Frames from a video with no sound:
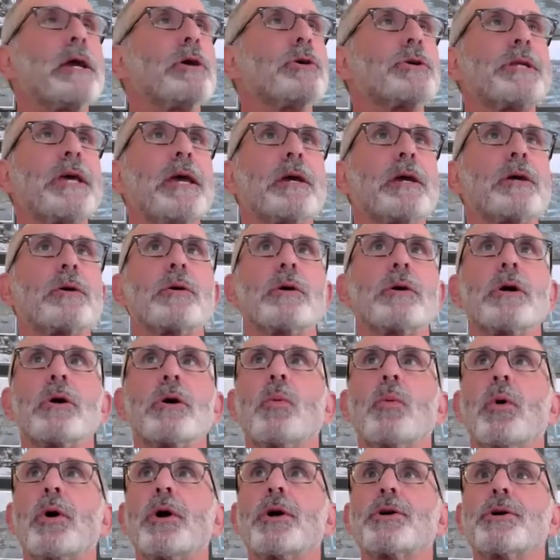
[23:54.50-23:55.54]
caretaker
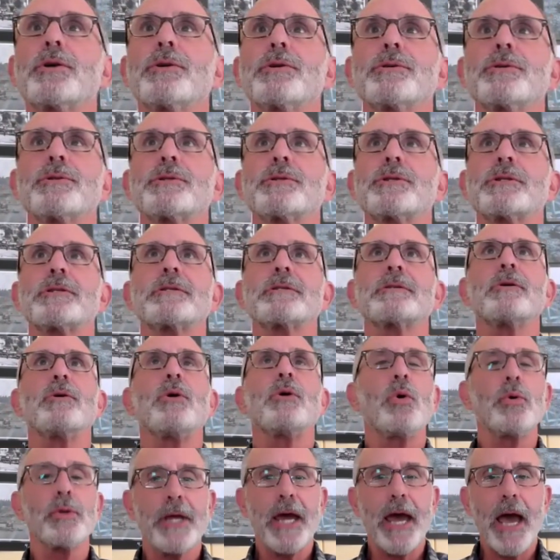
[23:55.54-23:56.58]
or a worker's
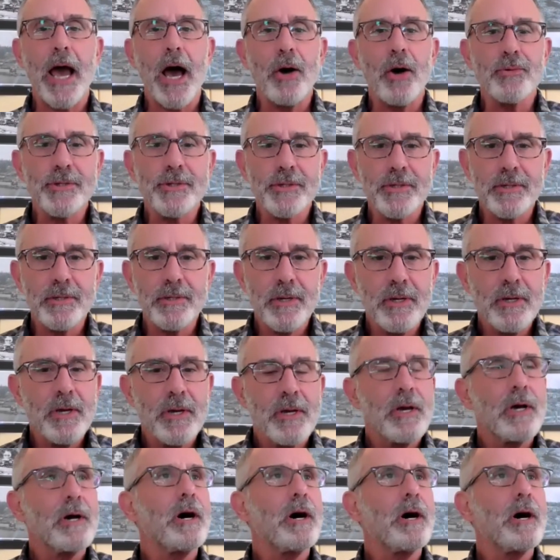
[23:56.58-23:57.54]
old house.